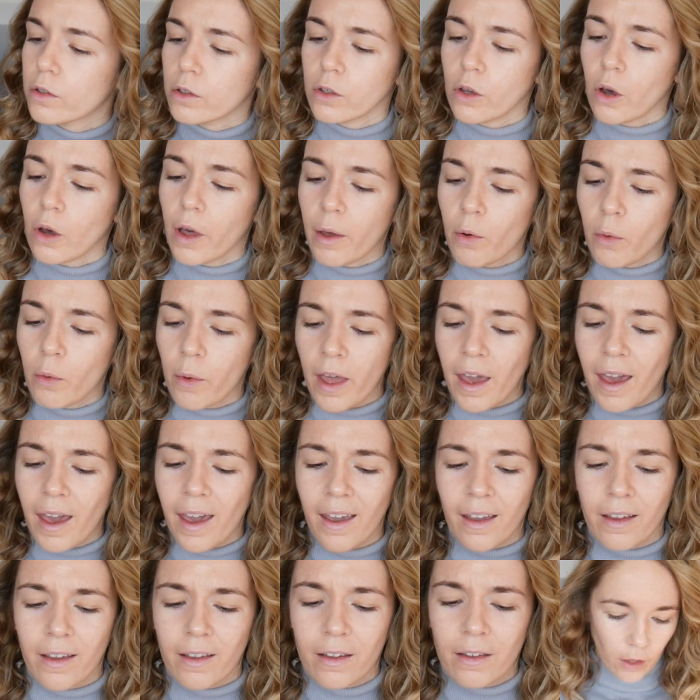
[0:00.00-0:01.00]
Got it
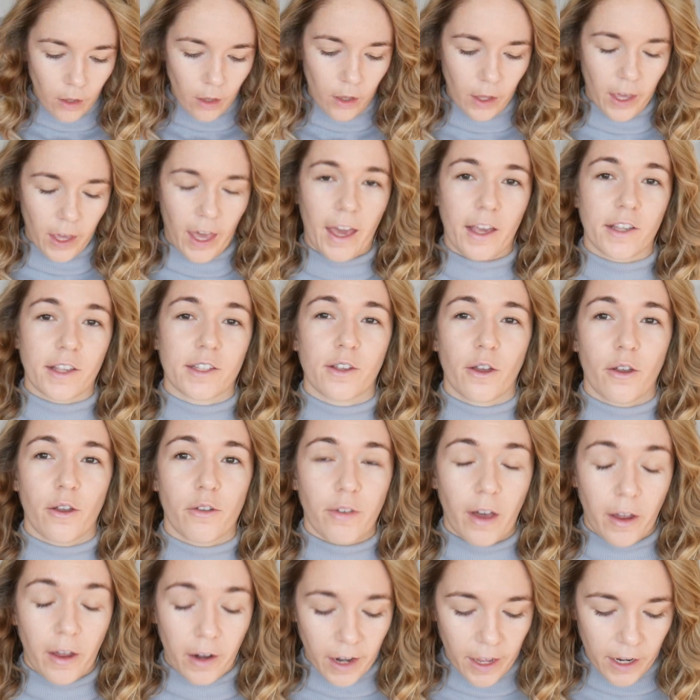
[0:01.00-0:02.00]
away! Okay, so
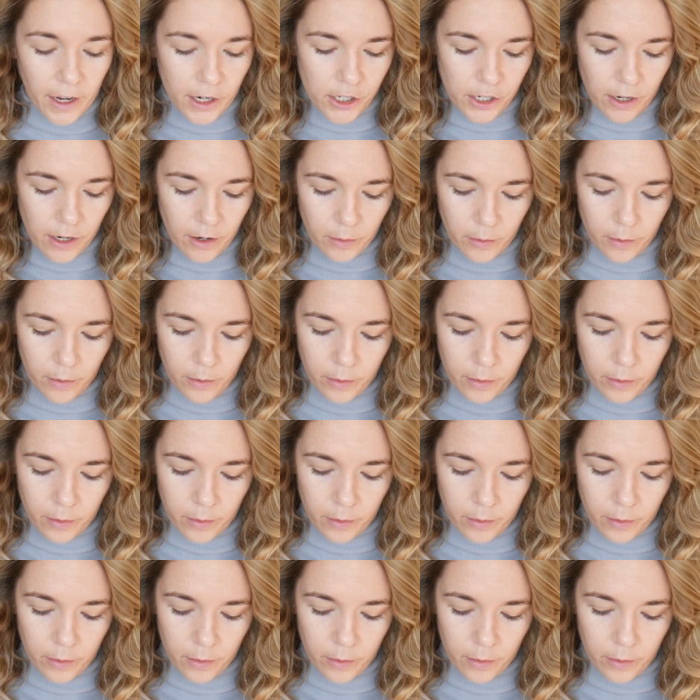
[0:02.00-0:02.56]
foundation.